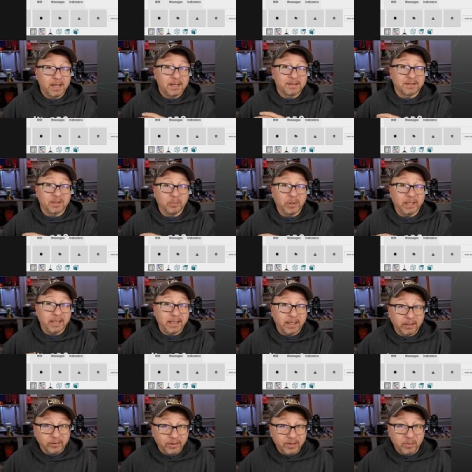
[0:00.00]
Simply
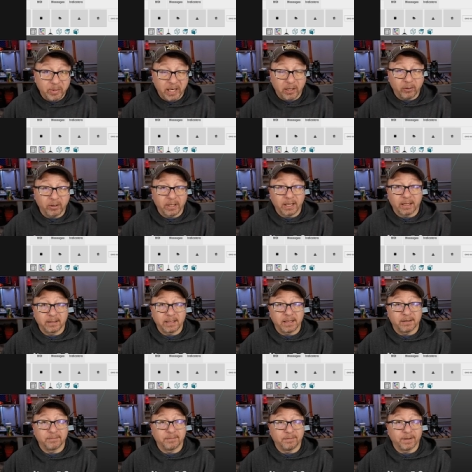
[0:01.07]
killing the power can
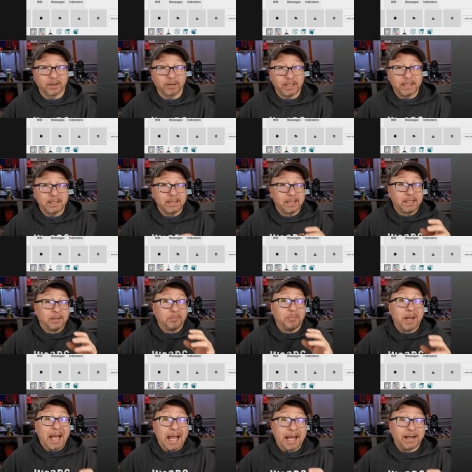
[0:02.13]
have very
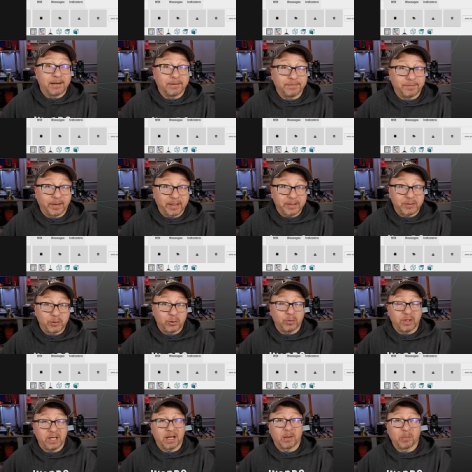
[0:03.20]
bad effects to
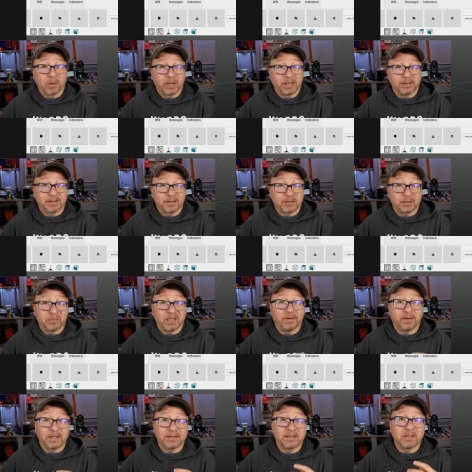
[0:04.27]
the operating system if
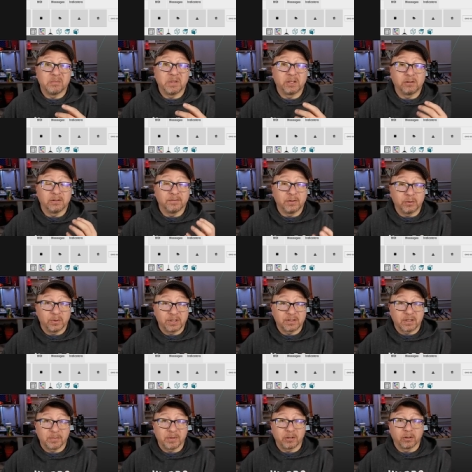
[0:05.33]
it is in the middle of doing
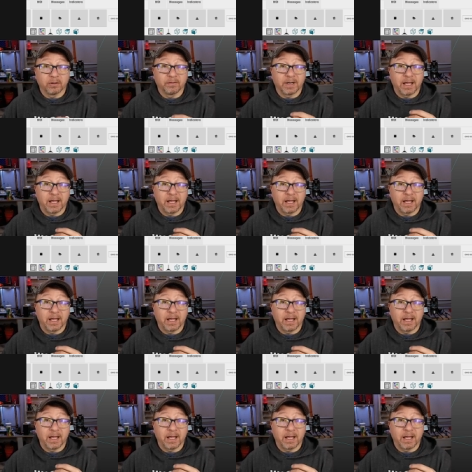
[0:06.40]
something or if it